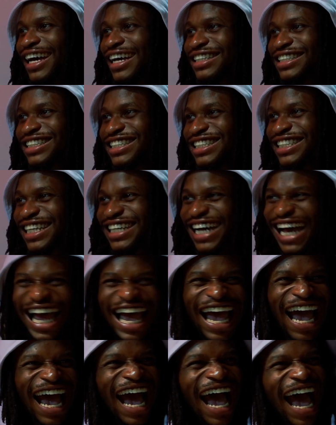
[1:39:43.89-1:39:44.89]
say it like
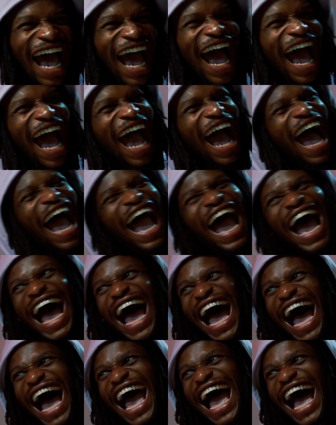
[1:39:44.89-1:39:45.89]
that. Them niggas.
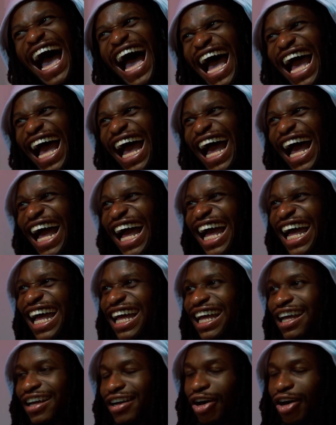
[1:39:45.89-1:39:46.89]
You ever seen Wolf of Wall Street?